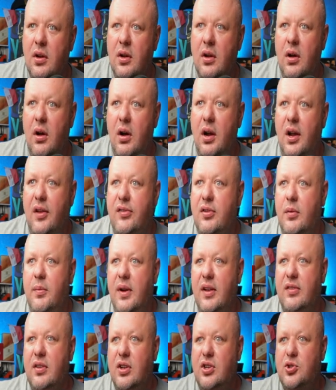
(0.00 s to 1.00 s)
Okay, so
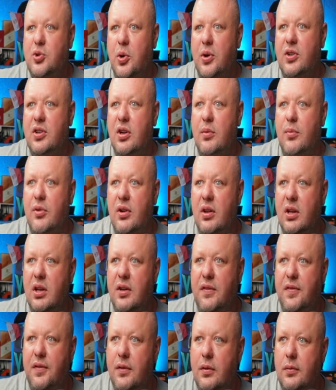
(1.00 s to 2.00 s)
basically short-term
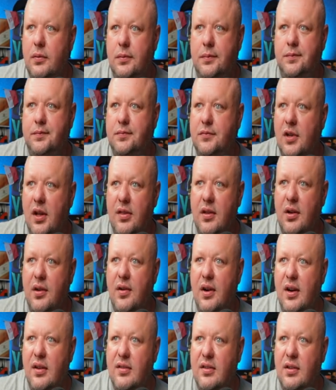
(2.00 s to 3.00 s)
relief, nothing
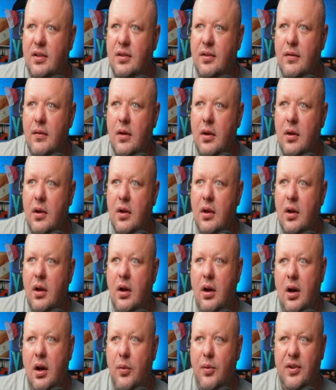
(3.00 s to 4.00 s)
crazy.
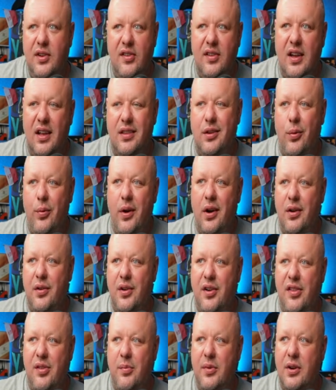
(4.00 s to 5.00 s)
We just get the rare
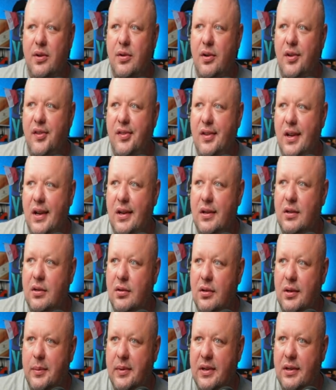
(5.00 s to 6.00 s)
earth minerals that,
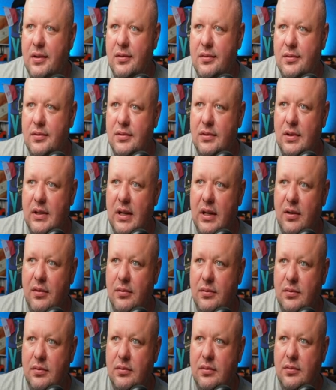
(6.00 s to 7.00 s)
that
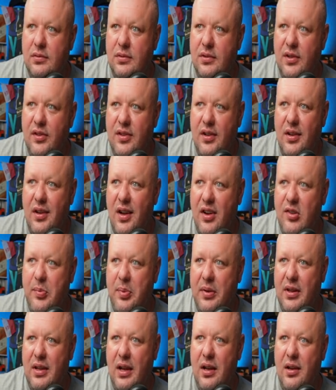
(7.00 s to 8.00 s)
gonna
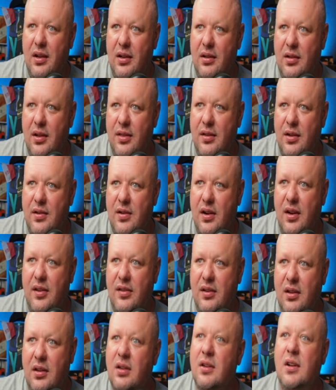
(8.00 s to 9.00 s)
expedite it, nothing
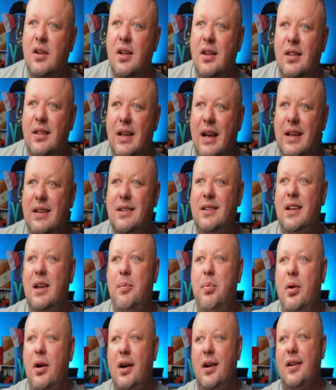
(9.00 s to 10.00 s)
crazy. 90-day
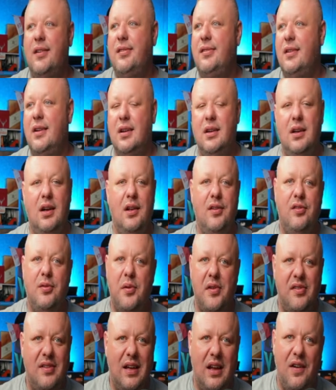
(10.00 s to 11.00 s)
pause, again, so
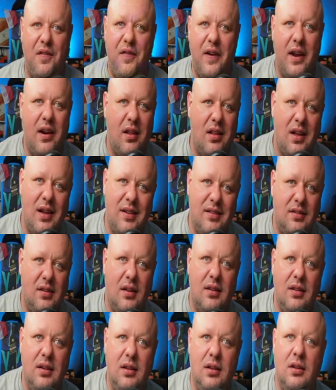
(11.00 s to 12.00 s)
it's not a finalized
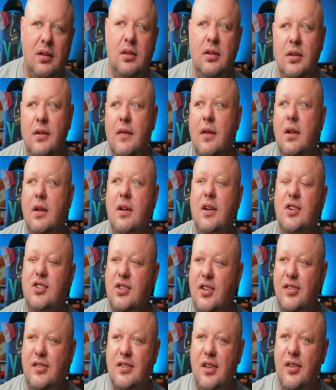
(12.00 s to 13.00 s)
done deal. It's
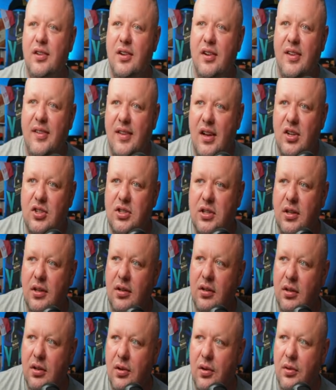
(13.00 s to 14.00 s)
just another extension,
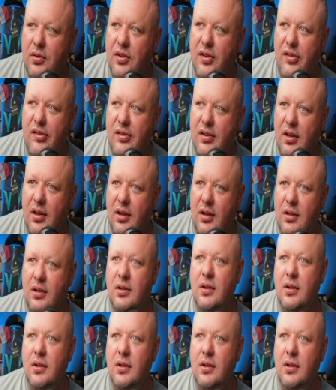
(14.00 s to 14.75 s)
just to